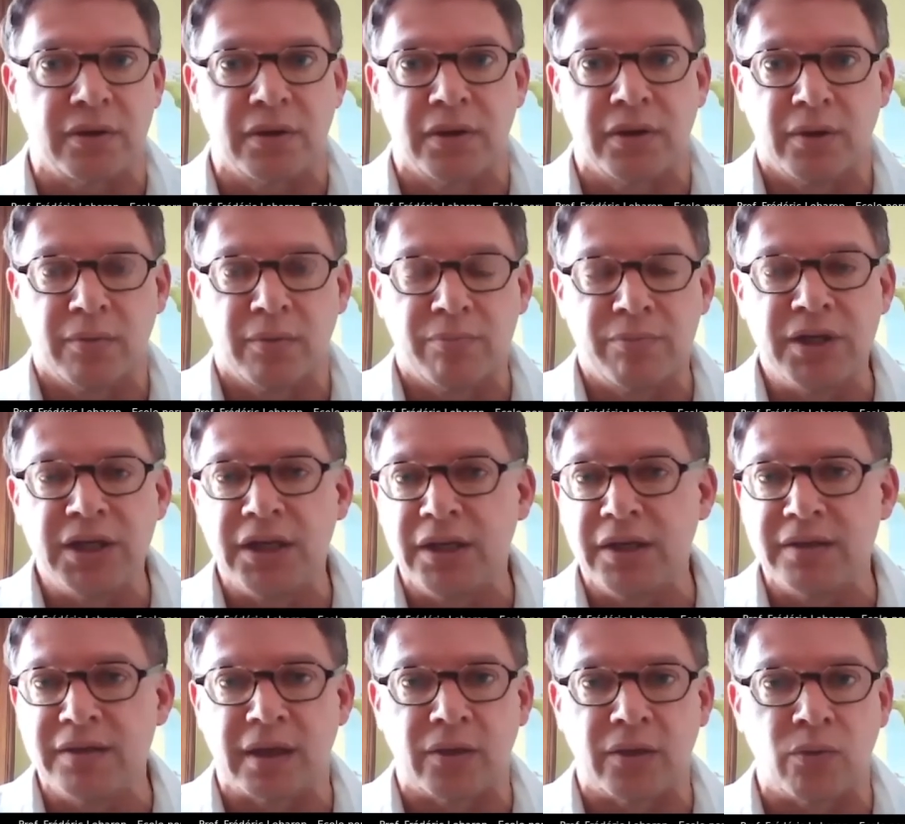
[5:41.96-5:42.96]
meanings
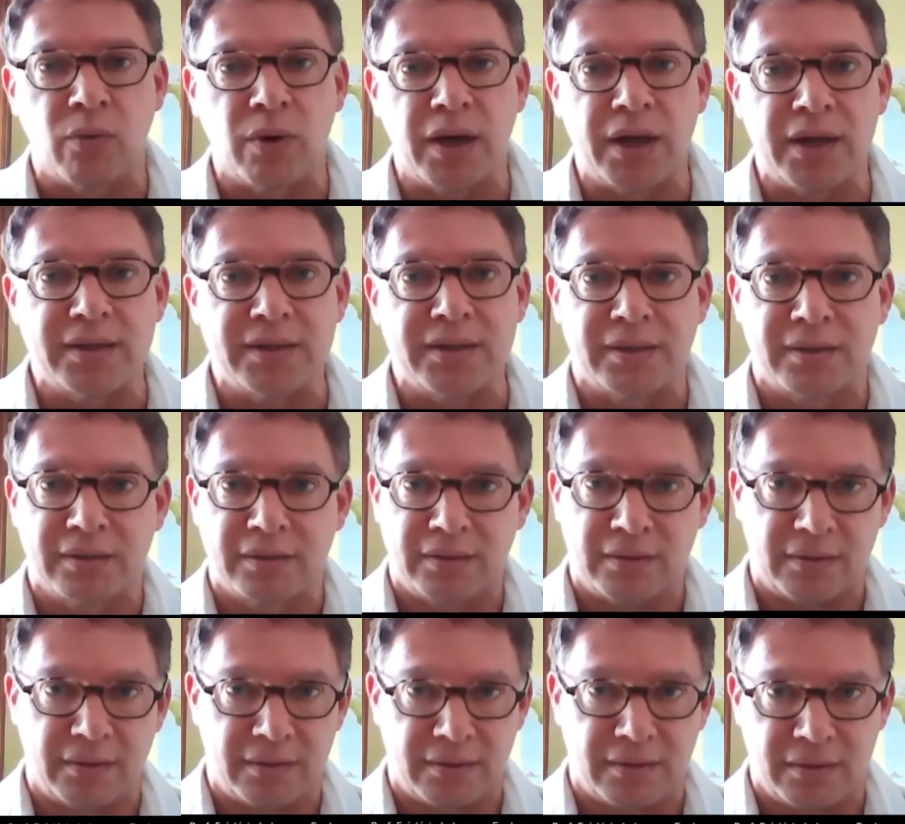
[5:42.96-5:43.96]
and ways
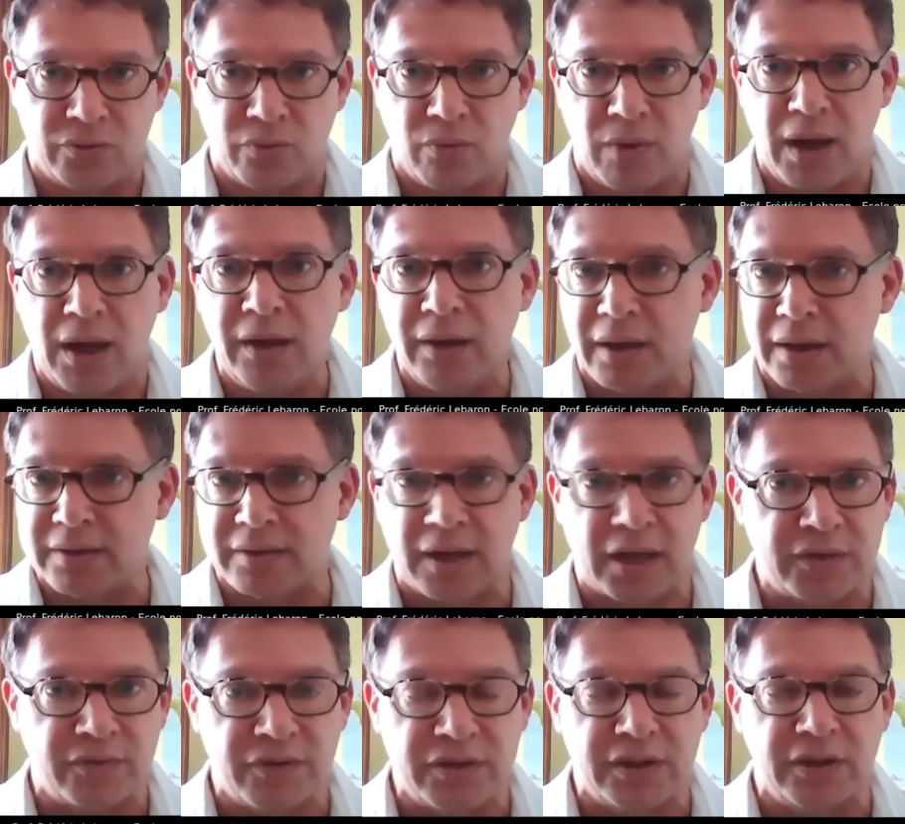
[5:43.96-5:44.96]
as well as
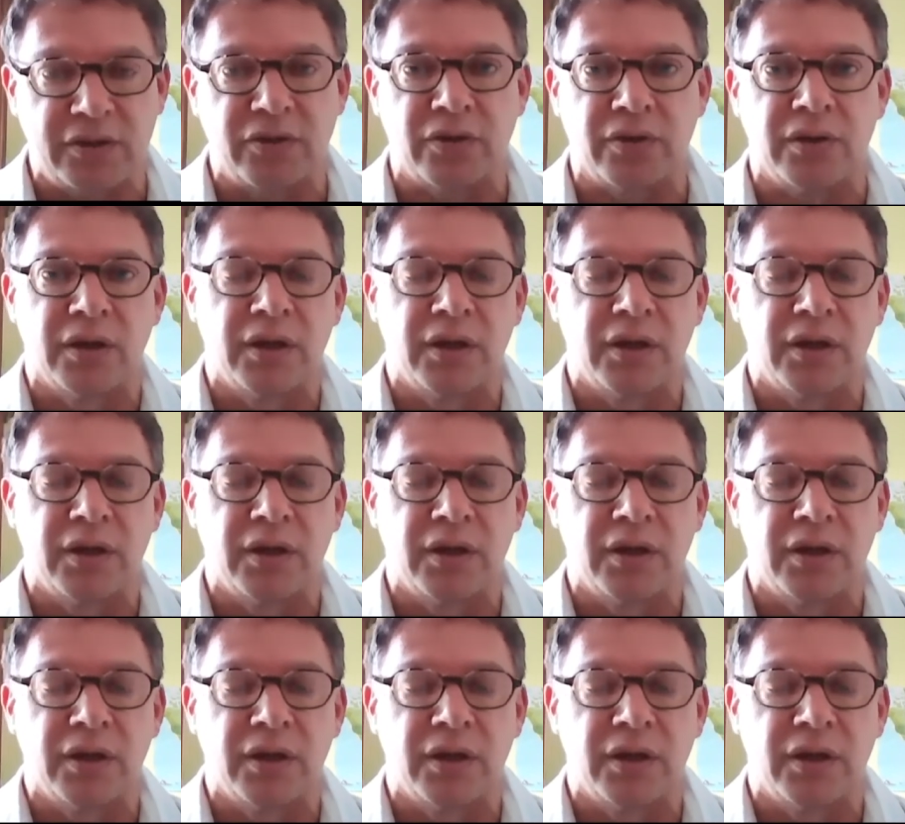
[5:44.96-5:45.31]
physical